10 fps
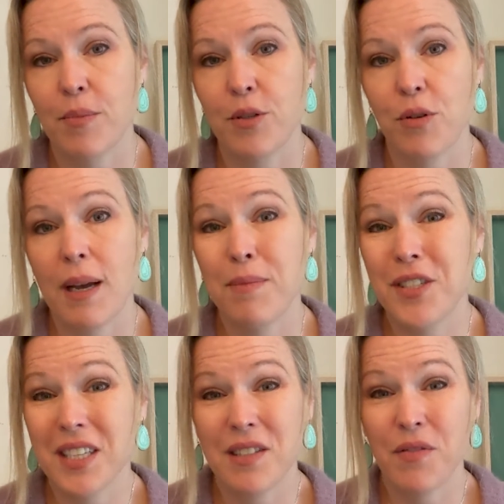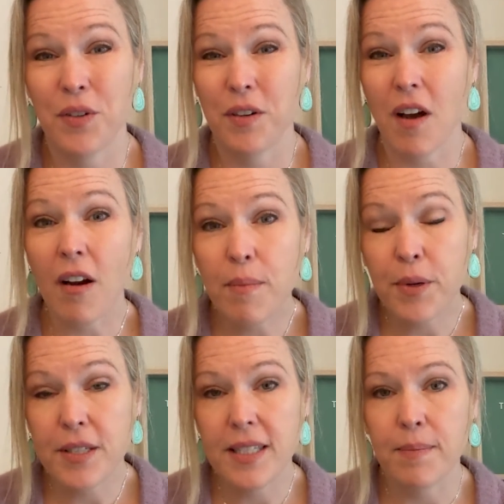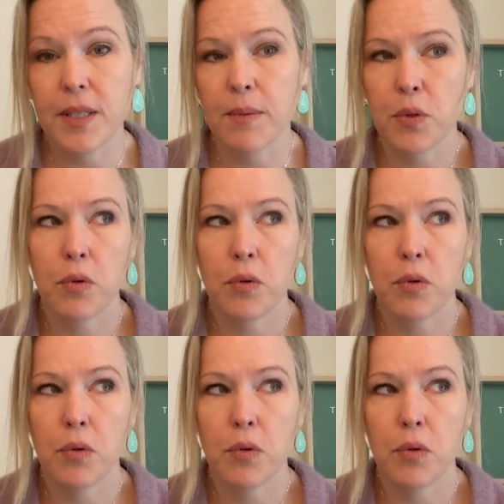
prescribed just for heartburn symptoms,